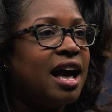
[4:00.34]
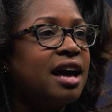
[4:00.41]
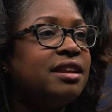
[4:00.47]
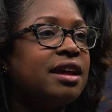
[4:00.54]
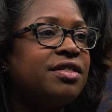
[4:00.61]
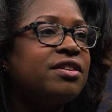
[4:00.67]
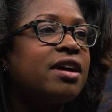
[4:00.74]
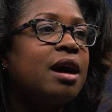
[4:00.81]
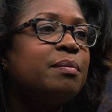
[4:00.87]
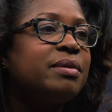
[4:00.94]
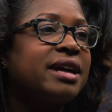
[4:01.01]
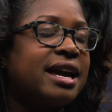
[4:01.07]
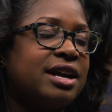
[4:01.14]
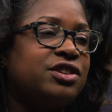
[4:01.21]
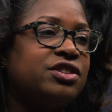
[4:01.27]
Another
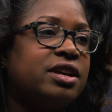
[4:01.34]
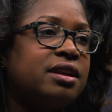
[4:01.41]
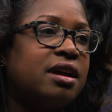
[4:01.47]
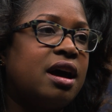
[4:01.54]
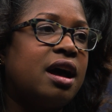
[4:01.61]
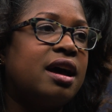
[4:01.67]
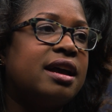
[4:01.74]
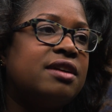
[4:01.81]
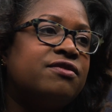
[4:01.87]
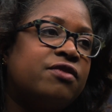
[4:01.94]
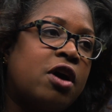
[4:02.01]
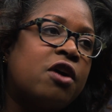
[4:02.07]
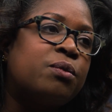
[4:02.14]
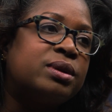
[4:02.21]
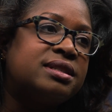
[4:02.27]
complication
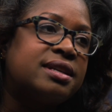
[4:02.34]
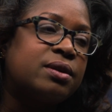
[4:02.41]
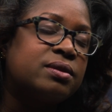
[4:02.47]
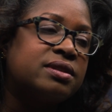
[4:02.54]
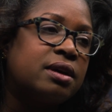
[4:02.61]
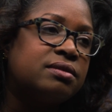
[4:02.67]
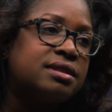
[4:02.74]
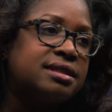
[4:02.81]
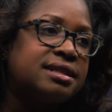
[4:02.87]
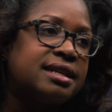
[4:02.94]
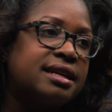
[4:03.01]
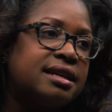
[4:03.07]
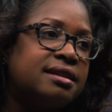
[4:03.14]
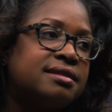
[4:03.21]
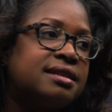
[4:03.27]
involved with sickle cell
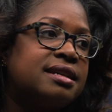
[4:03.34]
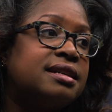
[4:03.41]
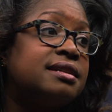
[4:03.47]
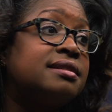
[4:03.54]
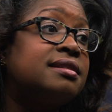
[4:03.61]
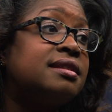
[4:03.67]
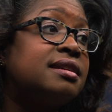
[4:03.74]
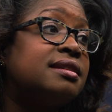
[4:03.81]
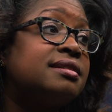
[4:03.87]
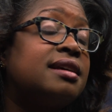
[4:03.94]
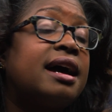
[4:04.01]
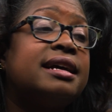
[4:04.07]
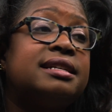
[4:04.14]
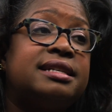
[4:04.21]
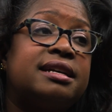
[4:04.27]
disease is this
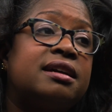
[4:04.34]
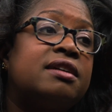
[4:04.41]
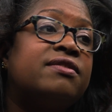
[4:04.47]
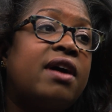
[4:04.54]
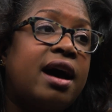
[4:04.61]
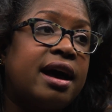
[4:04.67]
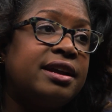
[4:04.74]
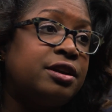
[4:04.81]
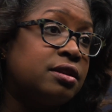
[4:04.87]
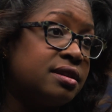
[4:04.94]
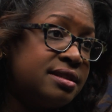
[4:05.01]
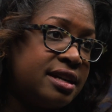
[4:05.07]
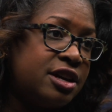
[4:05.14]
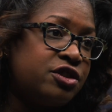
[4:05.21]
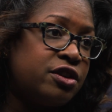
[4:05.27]
idea of high
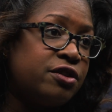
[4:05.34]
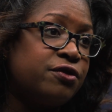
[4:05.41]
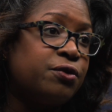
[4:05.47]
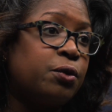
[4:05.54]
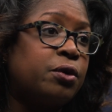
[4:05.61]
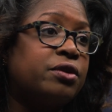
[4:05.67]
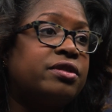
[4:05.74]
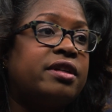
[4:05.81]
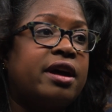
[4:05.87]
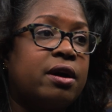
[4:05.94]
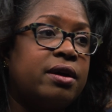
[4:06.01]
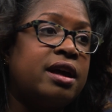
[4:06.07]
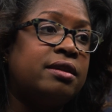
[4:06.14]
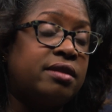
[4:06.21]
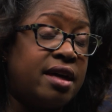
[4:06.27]
utilization
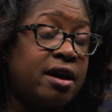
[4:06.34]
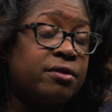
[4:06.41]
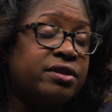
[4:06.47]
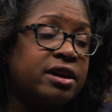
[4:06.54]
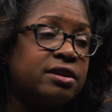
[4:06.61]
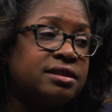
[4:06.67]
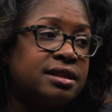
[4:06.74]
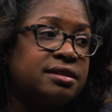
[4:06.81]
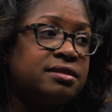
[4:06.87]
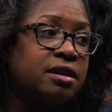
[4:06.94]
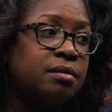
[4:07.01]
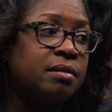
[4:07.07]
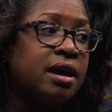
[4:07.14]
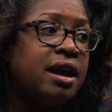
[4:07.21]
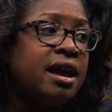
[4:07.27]
in the healthcare
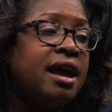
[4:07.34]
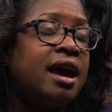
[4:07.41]
system.